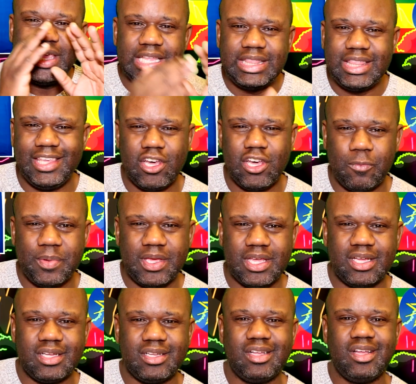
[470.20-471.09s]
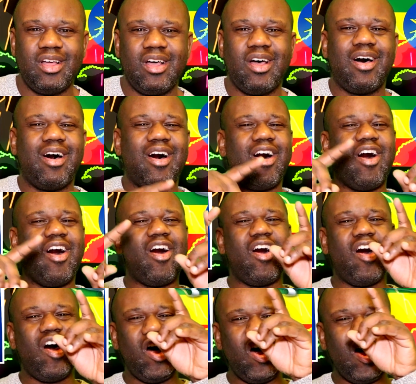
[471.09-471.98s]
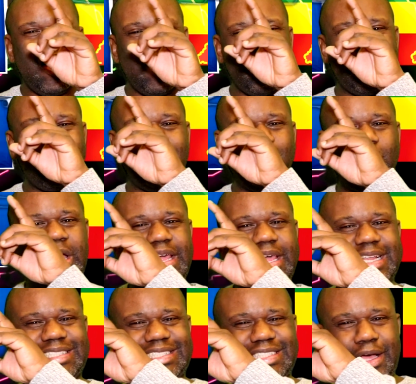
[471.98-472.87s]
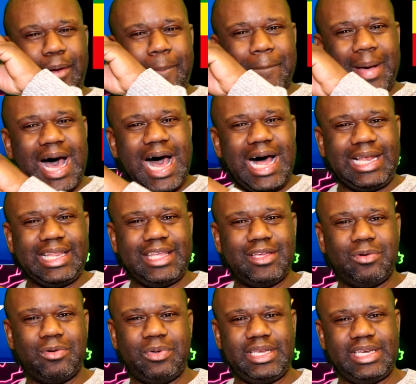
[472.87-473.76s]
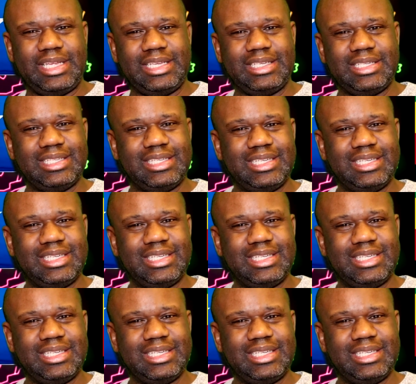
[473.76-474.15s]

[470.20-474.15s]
Ethiopia all the way to Somalia with it.